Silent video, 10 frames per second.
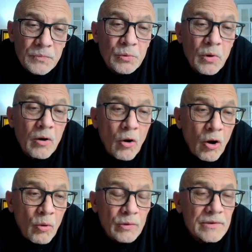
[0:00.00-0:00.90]
You are
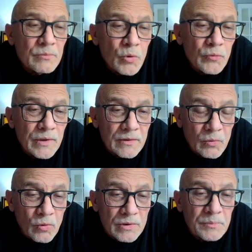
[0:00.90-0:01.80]
always moving
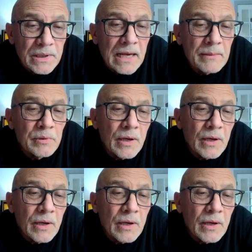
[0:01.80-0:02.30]
towards being able